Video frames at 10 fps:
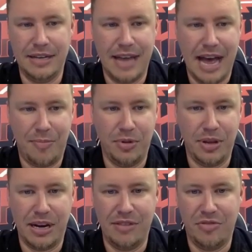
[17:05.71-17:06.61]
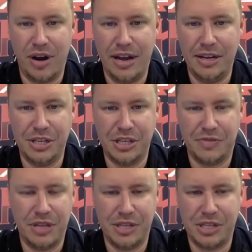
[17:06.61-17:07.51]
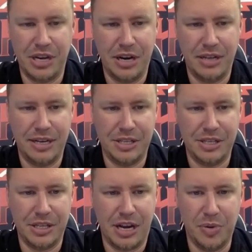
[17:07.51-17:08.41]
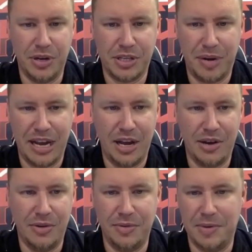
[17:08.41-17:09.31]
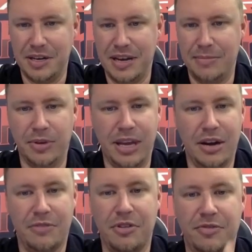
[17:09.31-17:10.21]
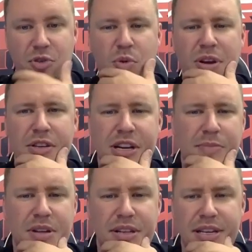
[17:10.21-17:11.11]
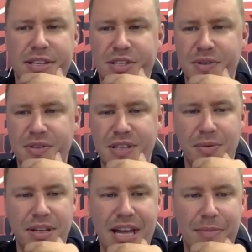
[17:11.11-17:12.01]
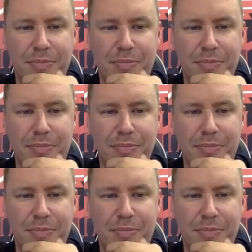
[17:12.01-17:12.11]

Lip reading: cap, we're looking at Verana just for this year, and then he's off the books. Buyout, we got Abdelkader for a few more years at $1 million, so it's not really that